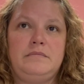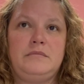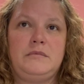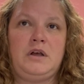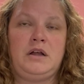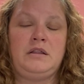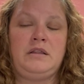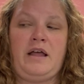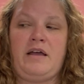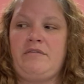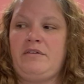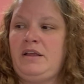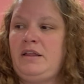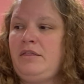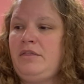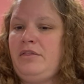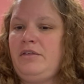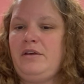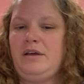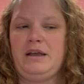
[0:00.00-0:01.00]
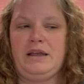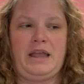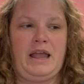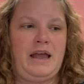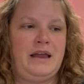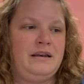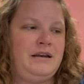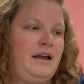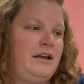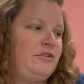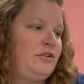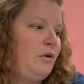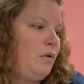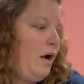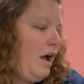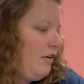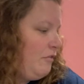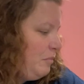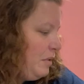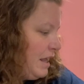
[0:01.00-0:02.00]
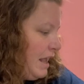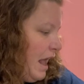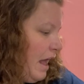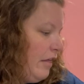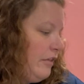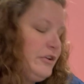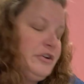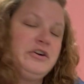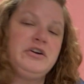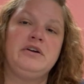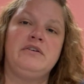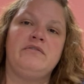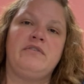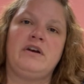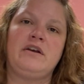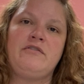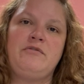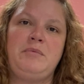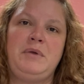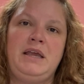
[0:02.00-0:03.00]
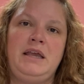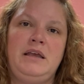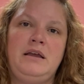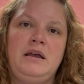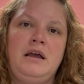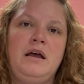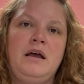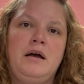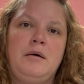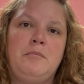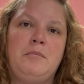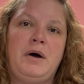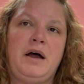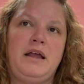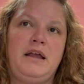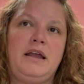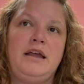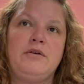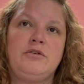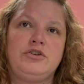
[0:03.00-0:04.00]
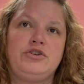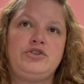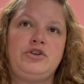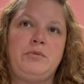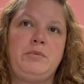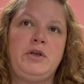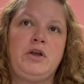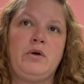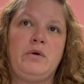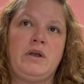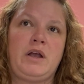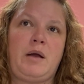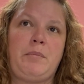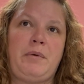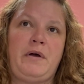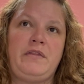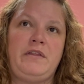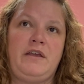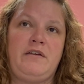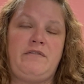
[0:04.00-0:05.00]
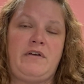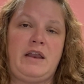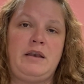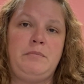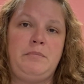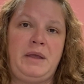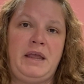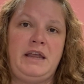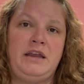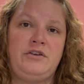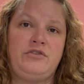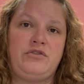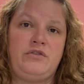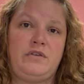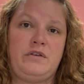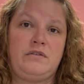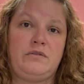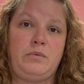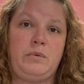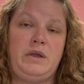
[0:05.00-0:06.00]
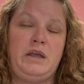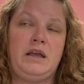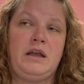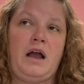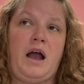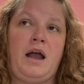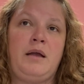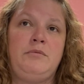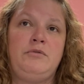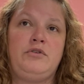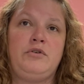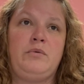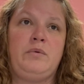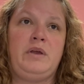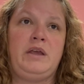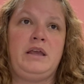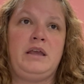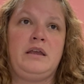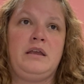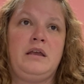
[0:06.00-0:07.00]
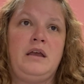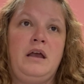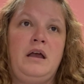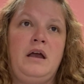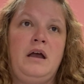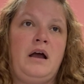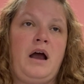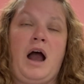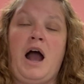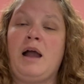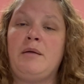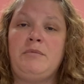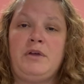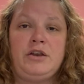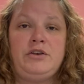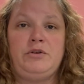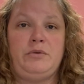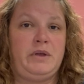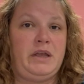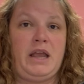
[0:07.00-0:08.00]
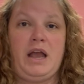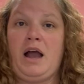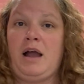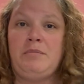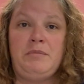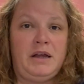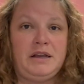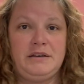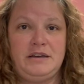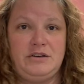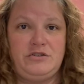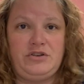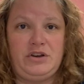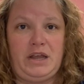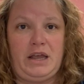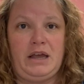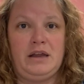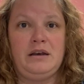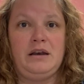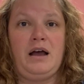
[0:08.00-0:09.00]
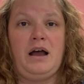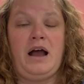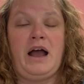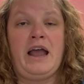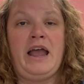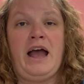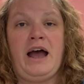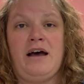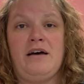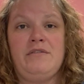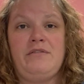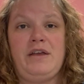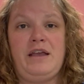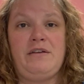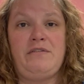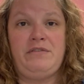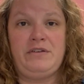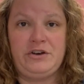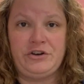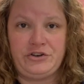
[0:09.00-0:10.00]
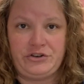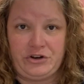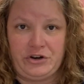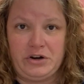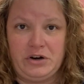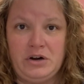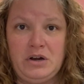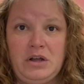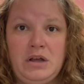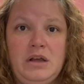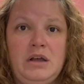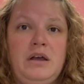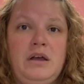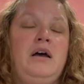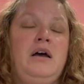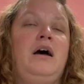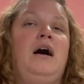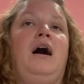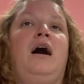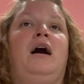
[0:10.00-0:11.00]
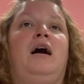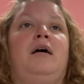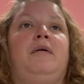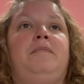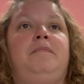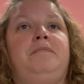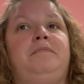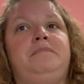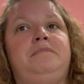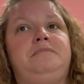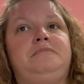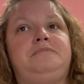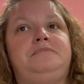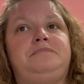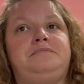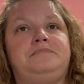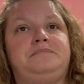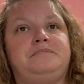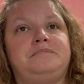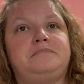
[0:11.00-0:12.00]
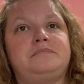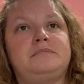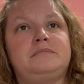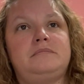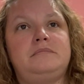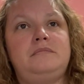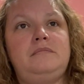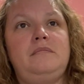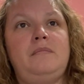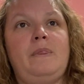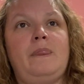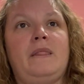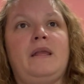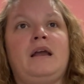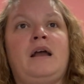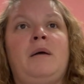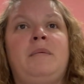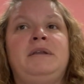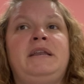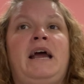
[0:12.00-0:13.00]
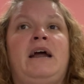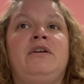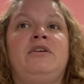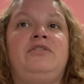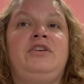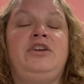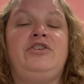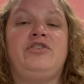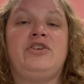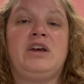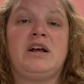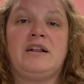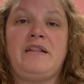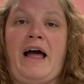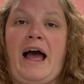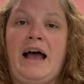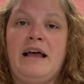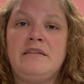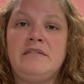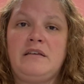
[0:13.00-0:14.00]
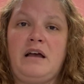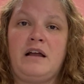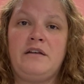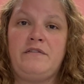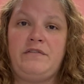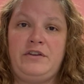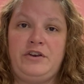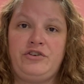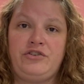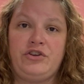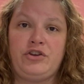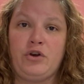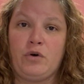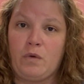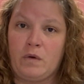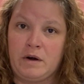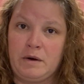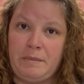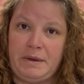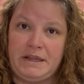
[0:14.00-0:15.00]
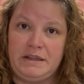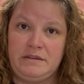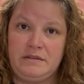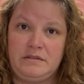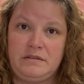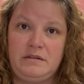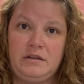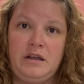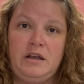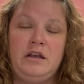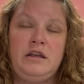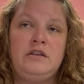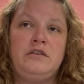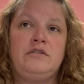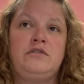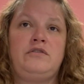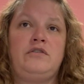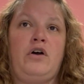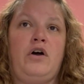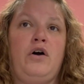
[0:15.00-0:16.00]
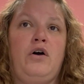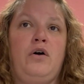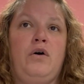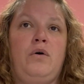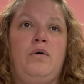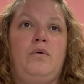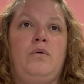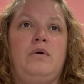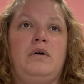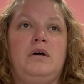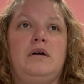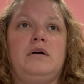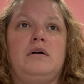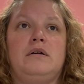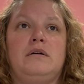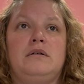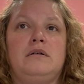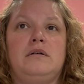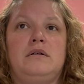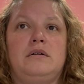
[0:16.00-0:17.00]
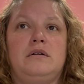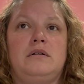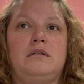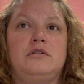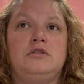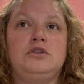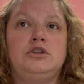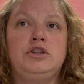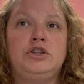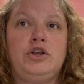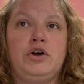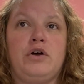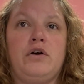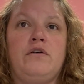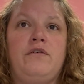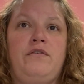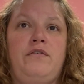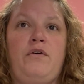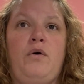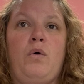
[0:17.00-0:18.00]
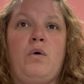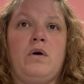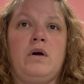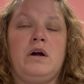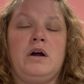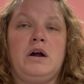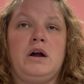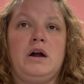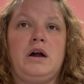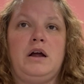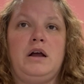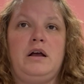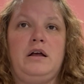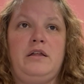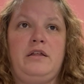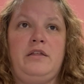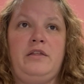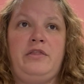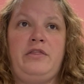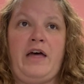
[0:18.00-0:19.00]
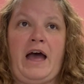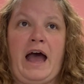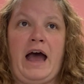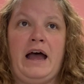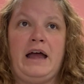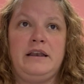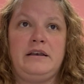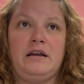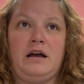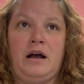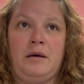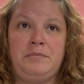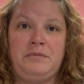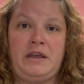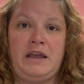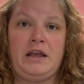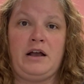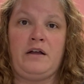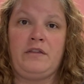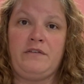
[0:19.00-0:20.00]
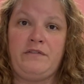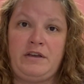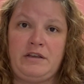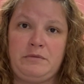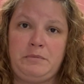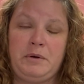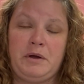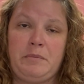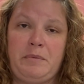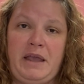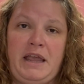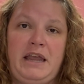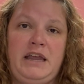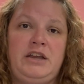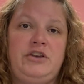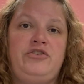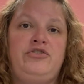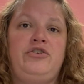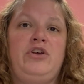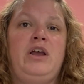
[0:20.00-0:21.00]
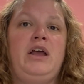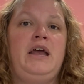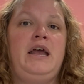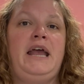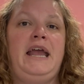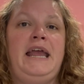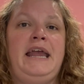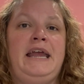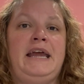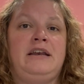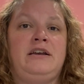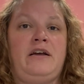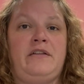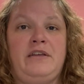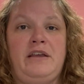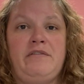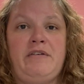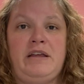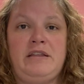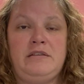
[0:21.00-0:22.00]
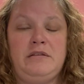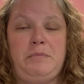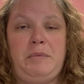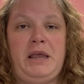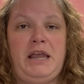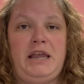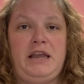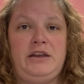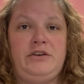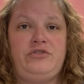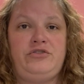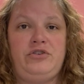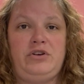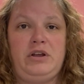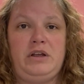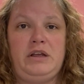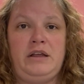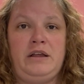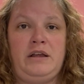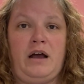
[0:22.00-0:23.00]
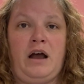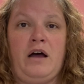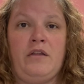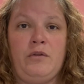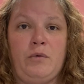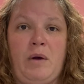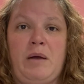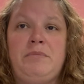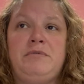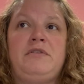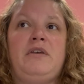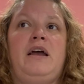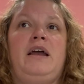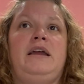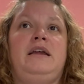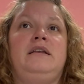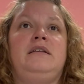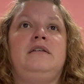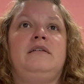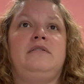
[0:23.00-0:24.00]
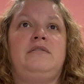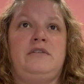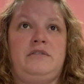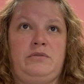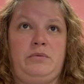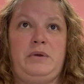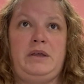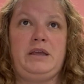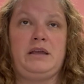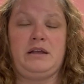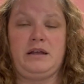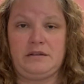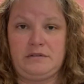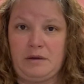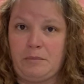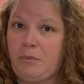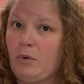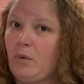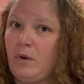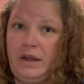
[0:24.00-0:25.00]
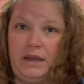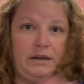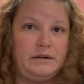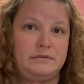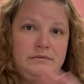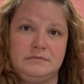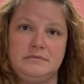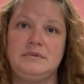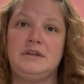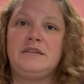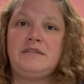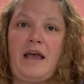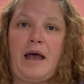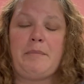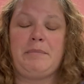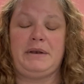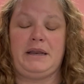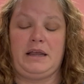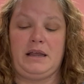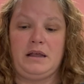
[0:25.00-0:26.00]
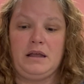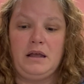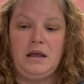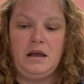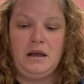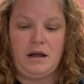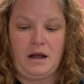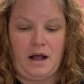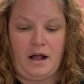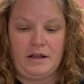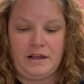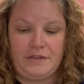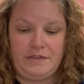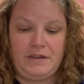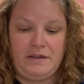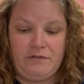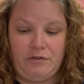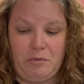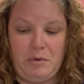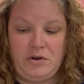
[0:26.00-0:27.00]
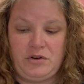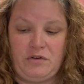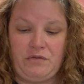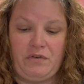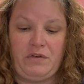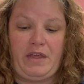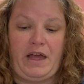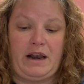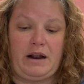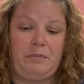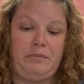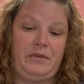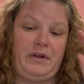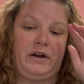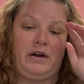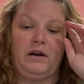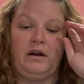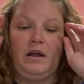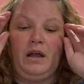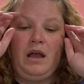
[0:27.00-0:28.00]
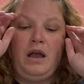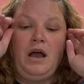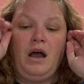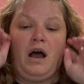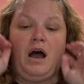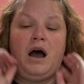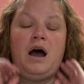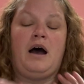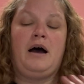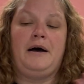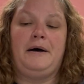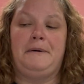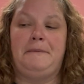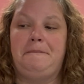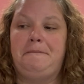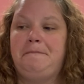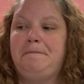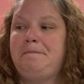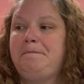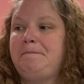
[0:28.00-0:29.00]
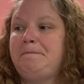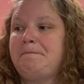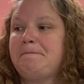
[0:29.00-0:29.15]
11th, again, I don't have my calendar in front of me, but it should be going up on the event page this week. I'm not doing it. I'm not teaching it. I have a finisher, coming down and teaching a class on finishing your ornaments. So look for that update on the Facebook page and on the events page on the website this week at some point. It's happening. I'll get the information for that up there. I